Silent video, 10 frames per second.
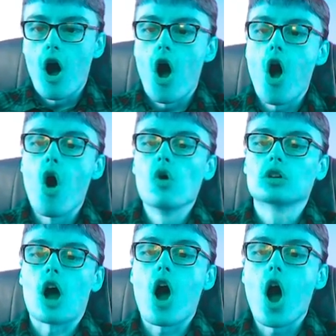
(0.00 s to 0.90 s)

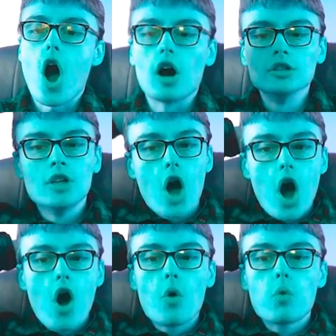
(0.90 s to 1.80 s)
Oh, oh
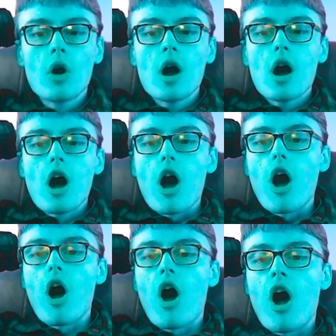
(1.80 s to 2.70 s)
no.
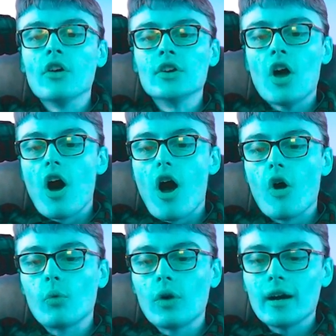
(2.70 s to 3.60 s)
Oh
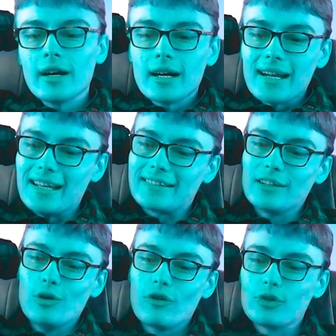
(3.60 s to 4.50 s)
no. It's
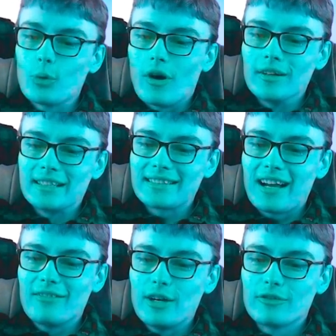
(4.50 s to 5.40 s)
another one. It's
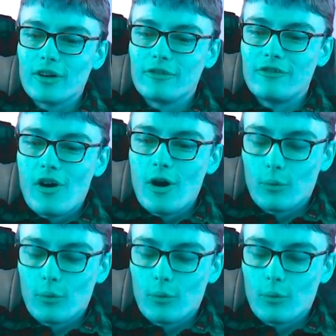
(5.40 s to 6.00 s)
like the other fur